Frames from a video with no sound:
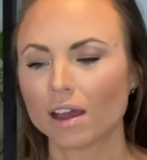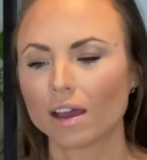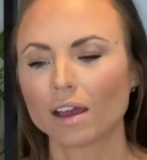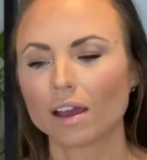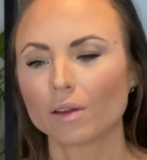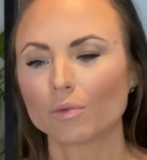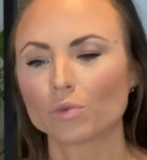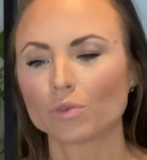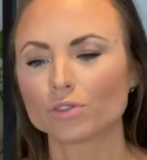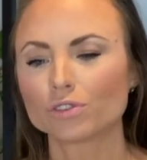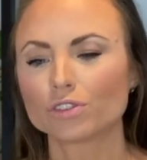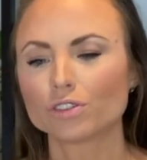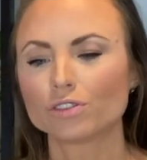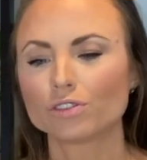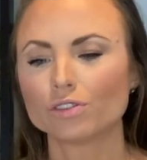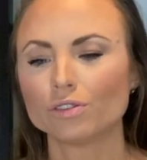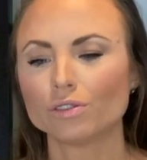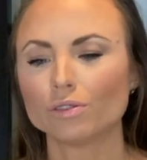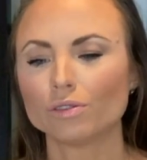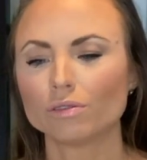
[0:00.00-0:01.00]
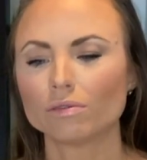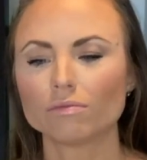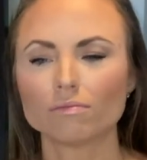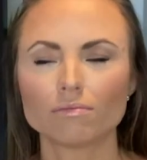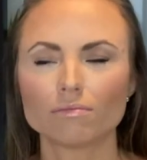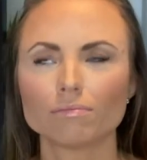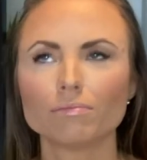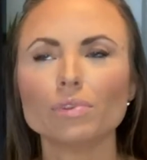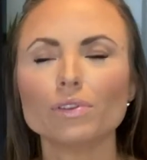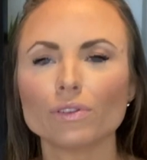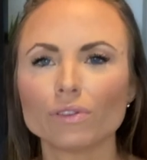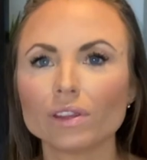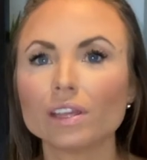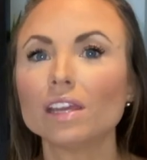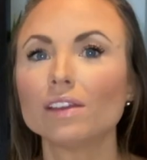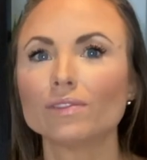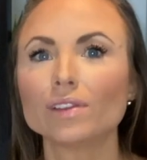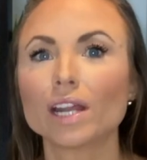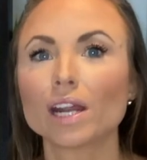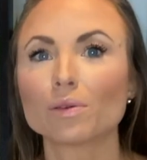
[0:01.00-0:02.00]
I wanted to
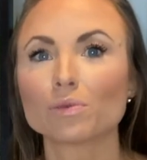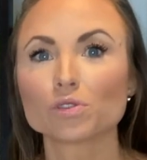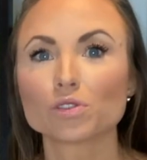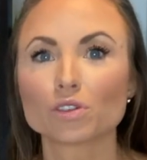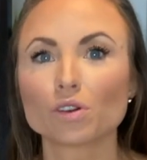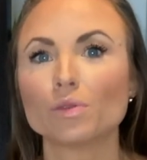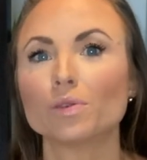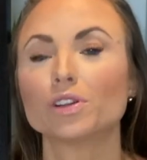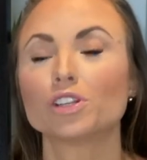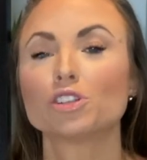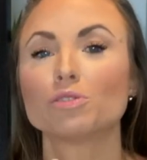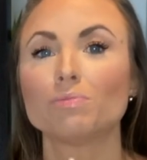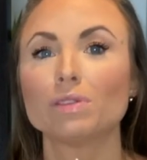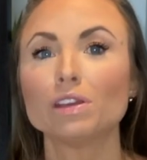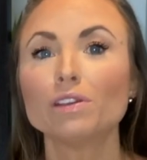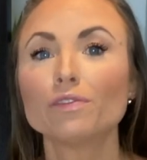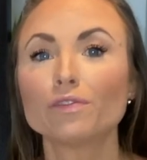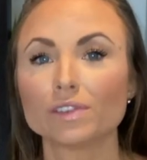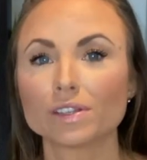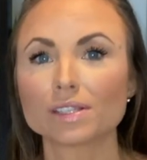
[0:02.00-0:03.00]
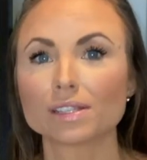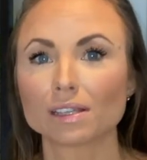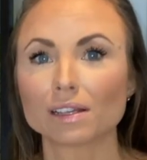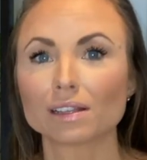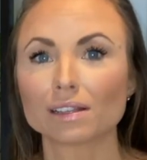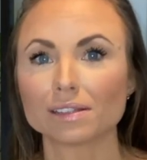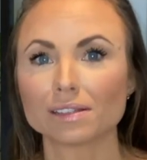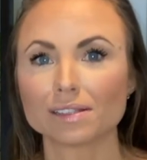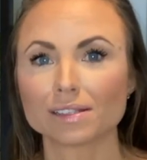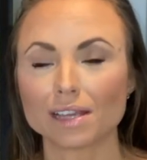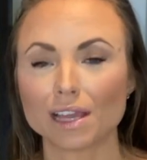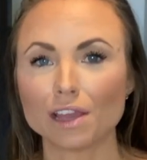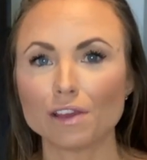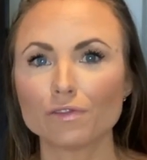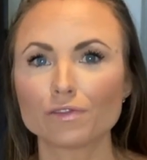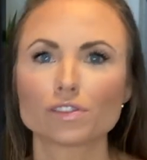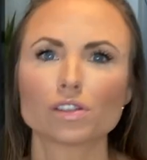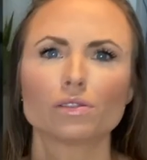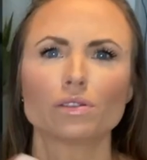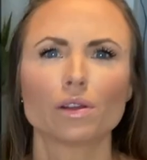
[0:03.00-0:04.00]
believe that I was going to be physically safe.
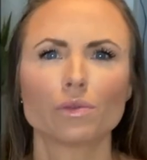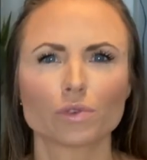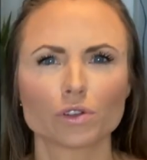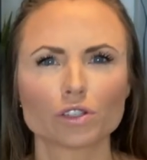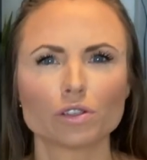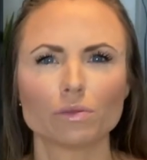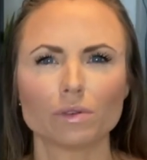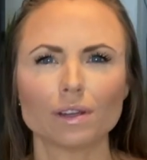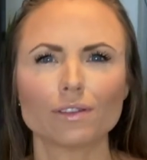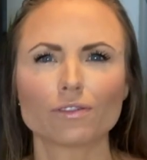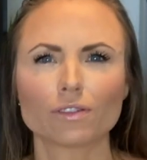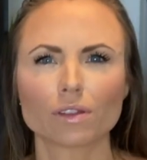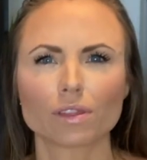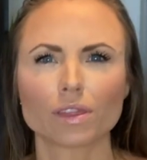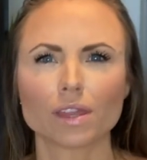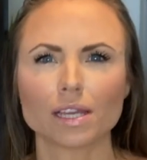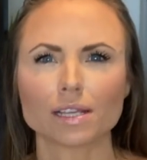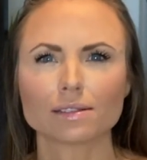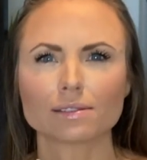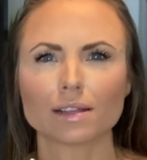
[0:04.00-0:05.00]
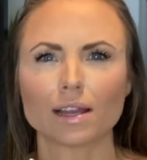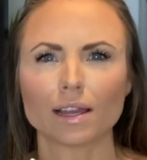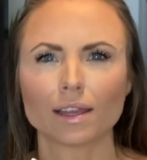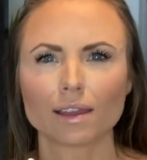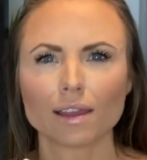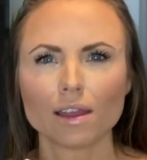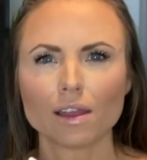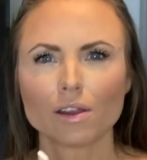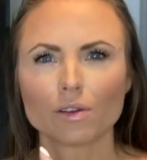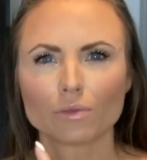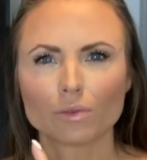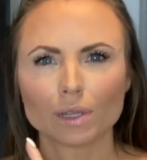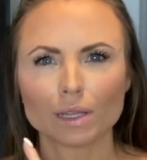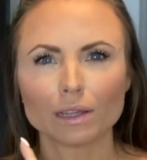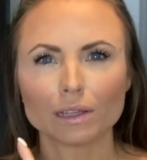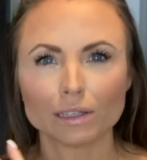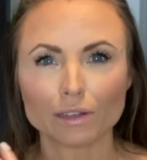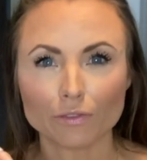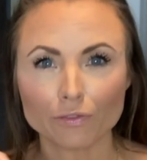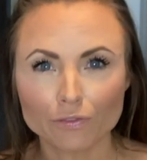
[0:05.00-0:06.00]
So there were 2 different things, like
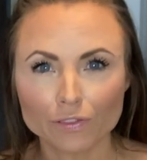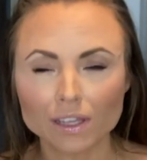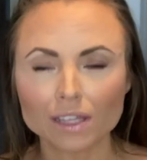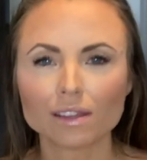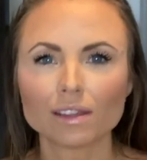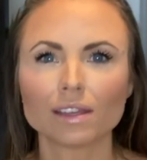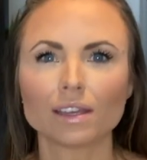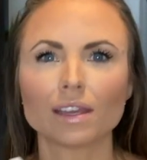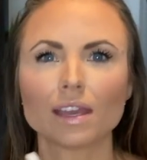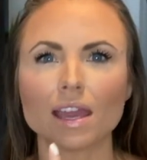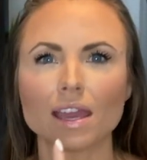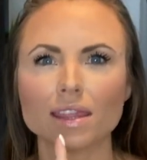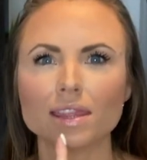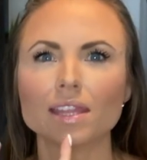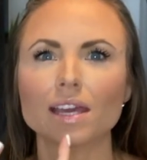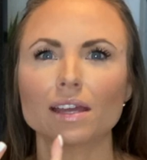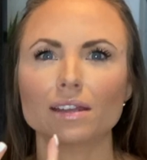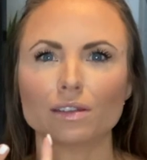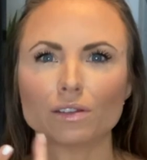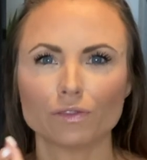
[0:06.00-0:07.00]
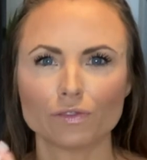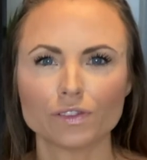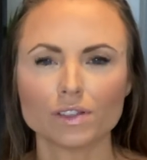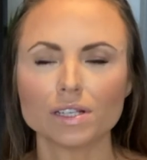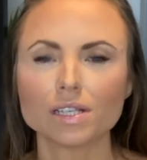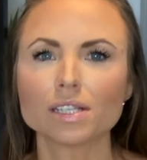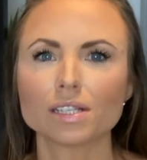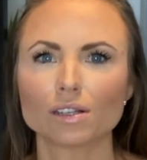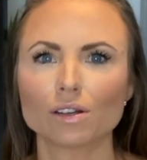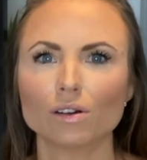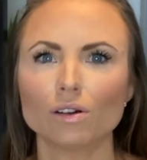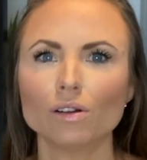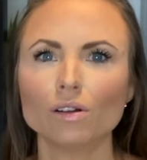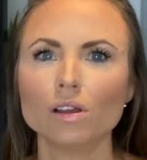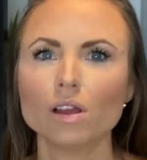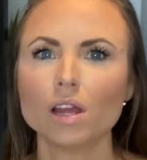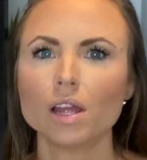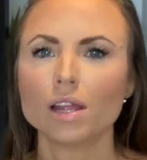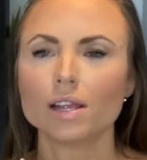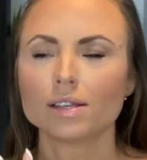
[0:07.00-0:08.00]
really the feeling and then the physical
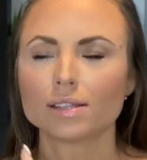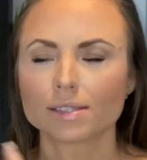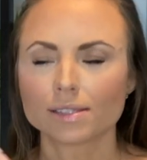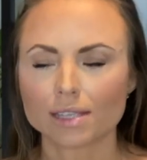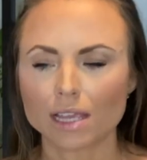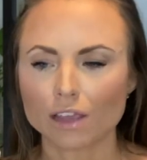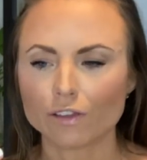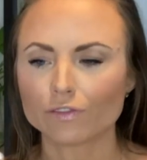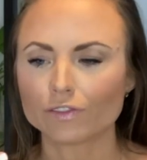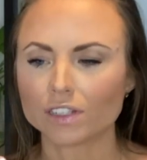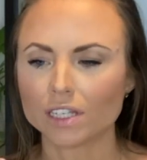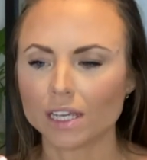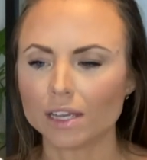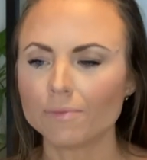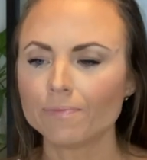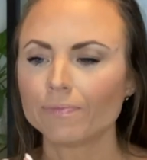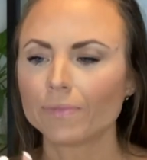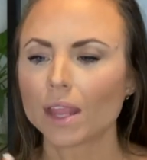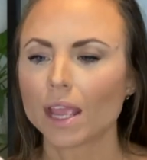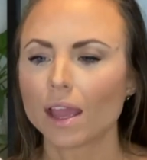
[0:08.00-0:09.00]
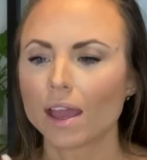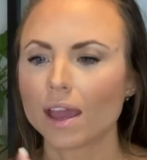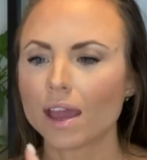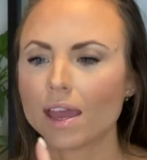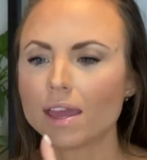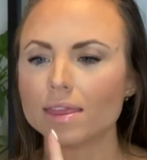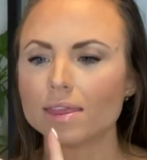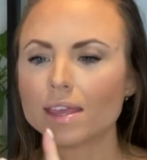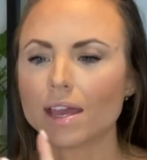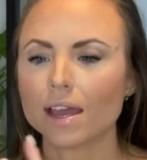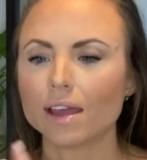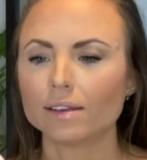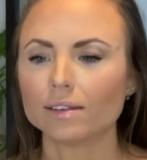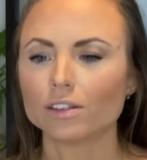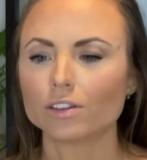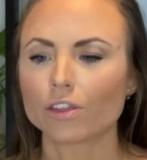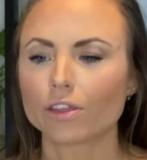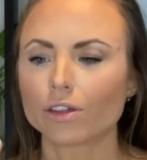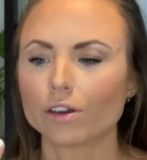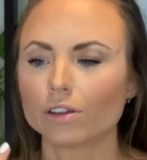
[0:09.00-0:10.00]
safety. And then the
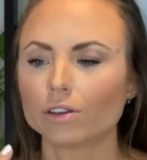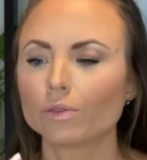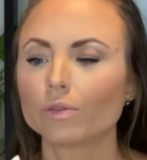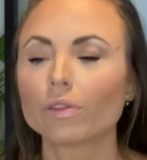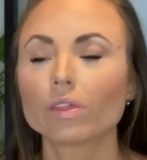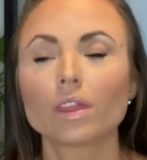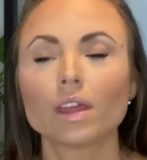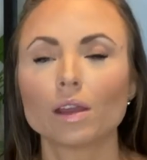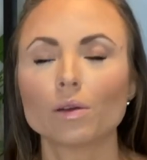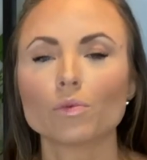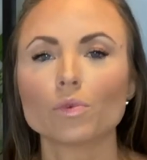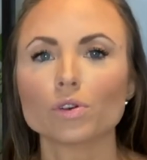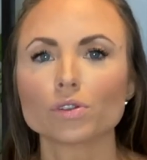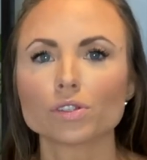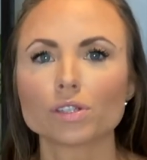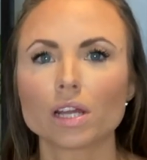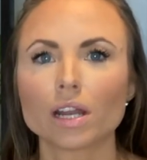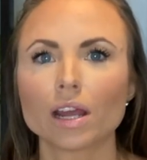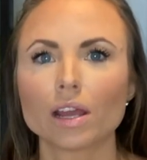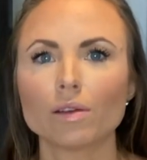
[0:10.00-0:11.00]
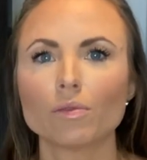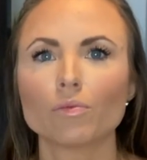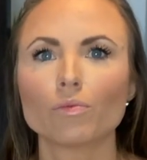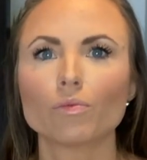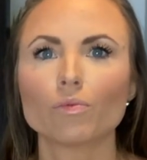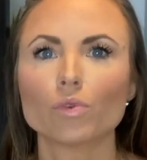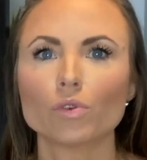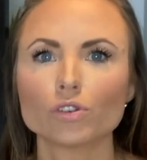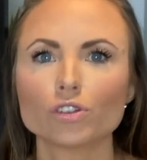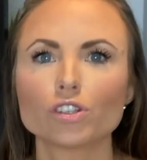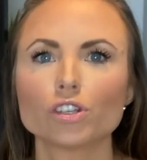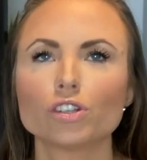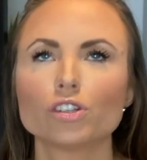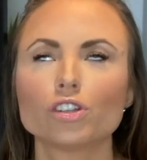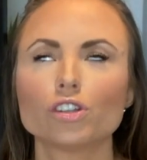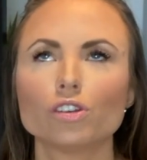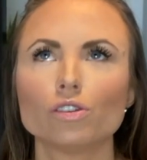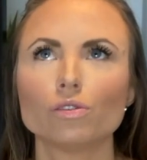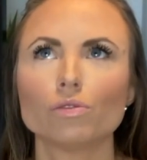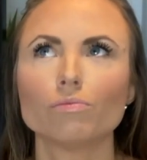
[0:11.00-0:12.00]
third thing was that I wanted
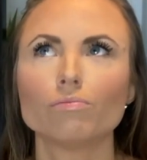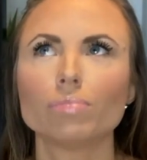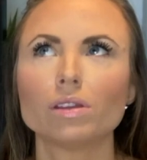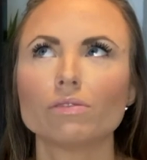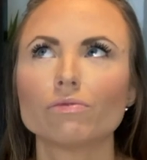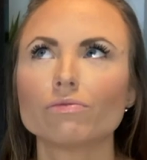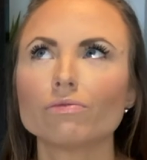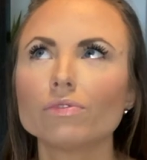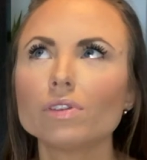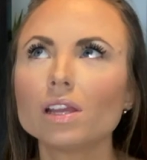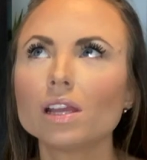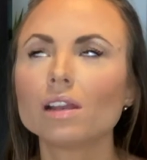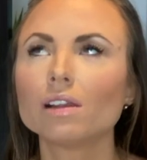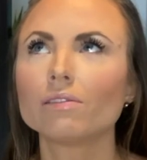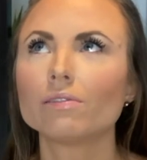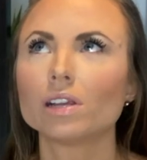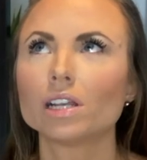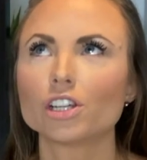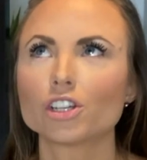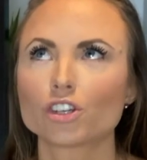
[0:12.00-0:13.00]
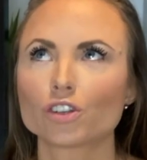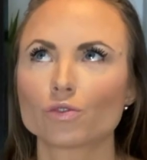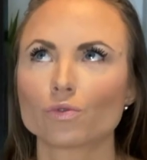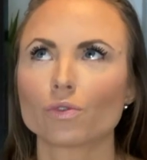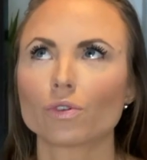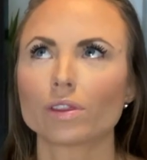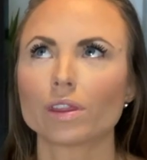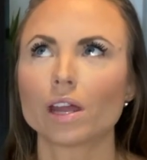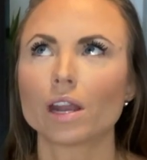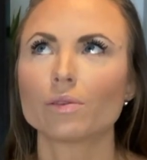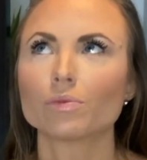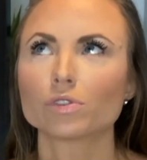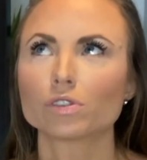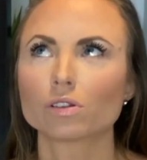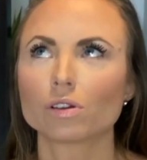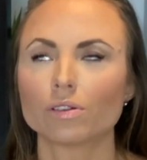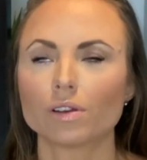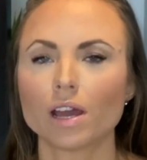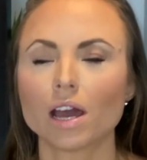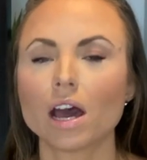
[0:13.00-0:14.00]
to be really sure that I was
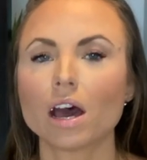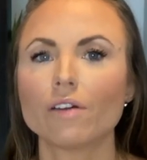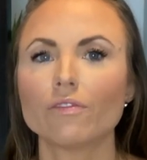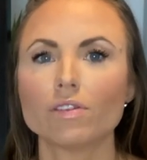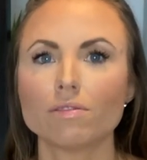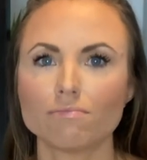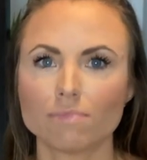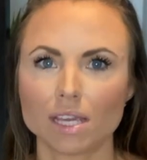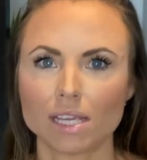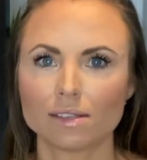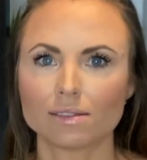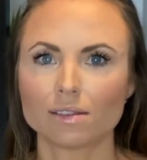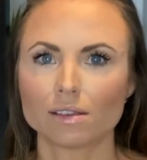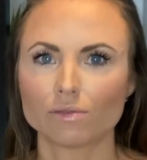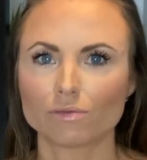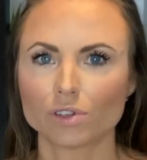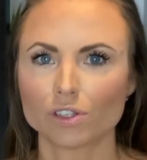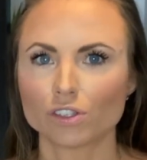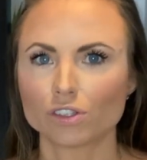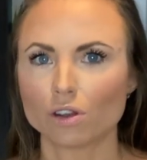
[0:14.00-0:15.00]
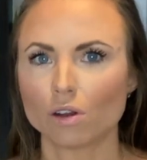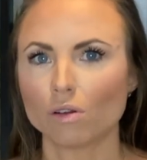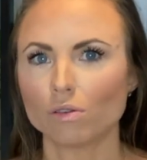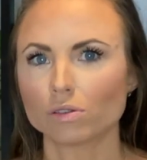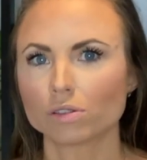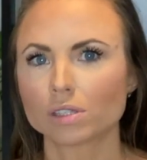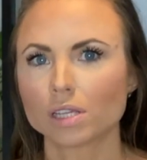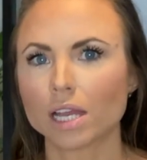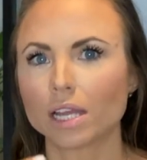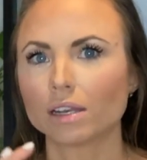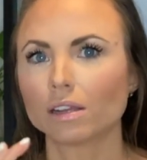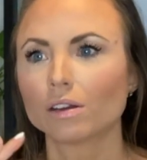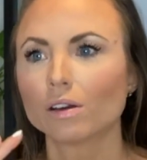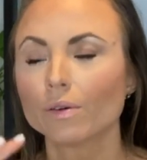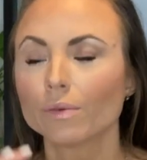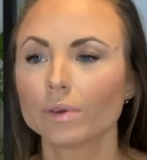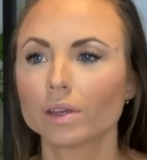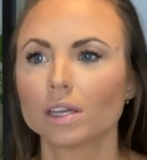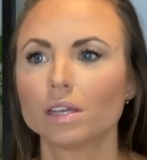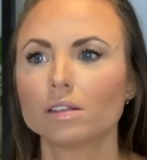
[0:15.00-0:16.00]
going to have amazing results. And
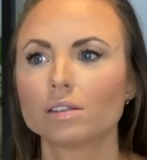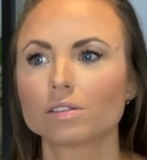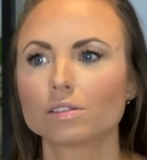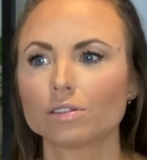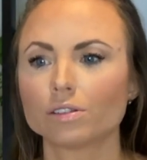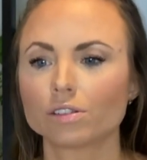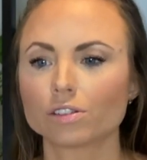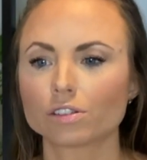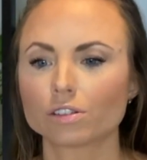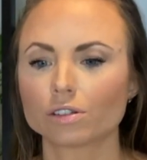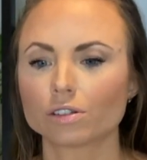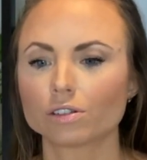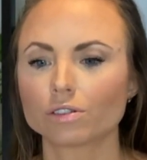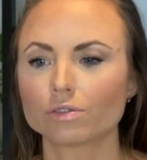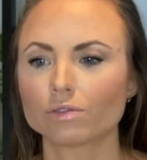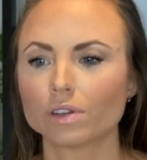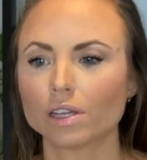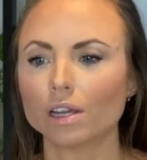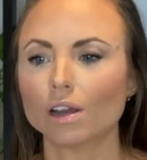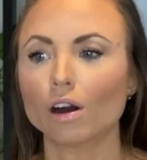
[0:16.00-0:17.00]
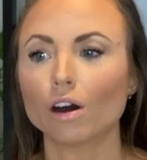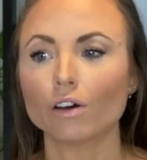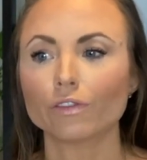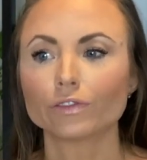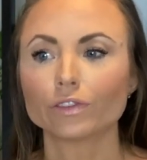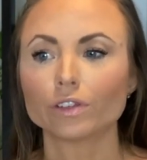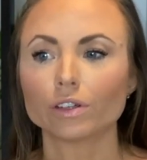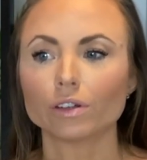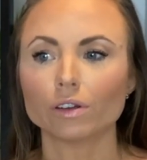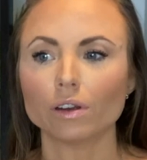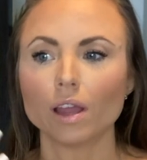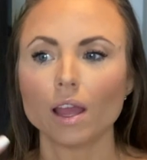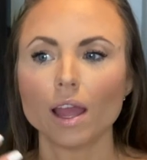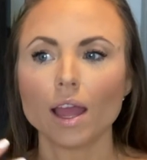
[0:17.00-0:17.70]
going into the surgery, after